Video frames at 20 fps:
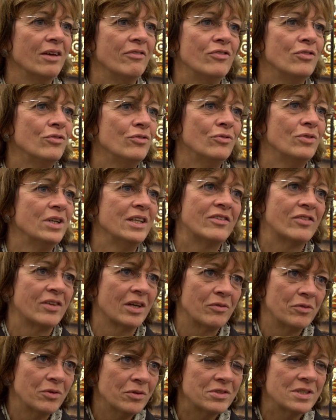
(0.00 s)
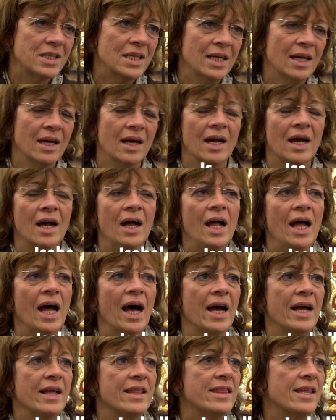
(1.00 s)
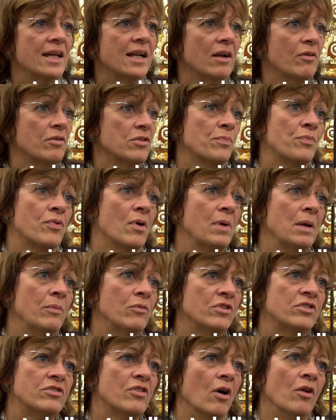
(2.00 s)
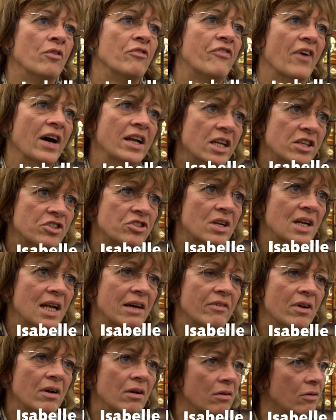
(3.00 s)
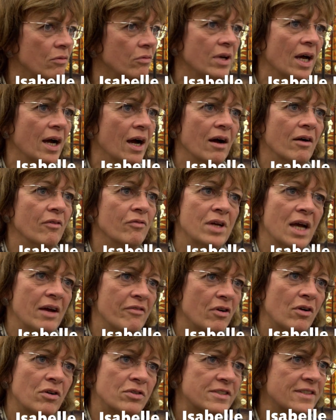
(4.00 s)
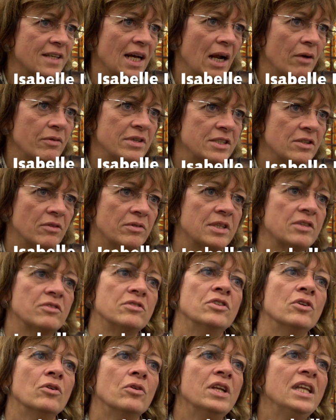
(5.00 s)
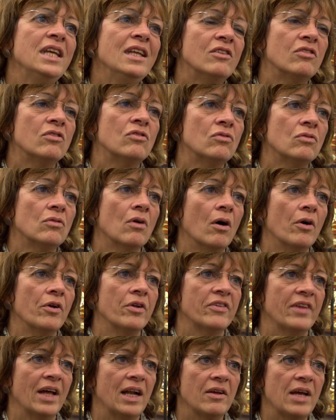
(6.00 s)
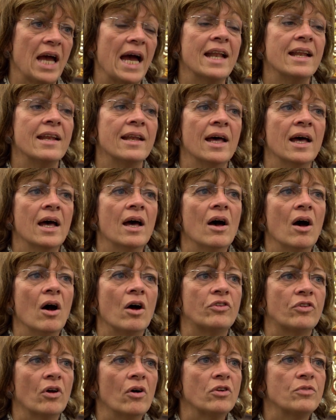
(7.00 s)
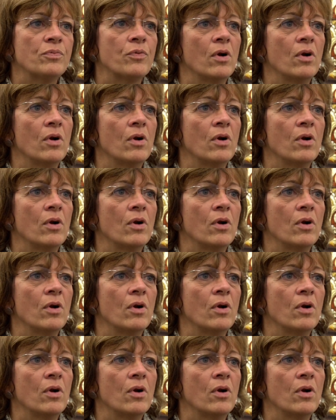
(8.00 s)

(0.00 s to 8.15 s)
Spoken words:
if you do it seriously. I think there is a problem with on financial level. We have a good salary, so there is no need to order salary. And a third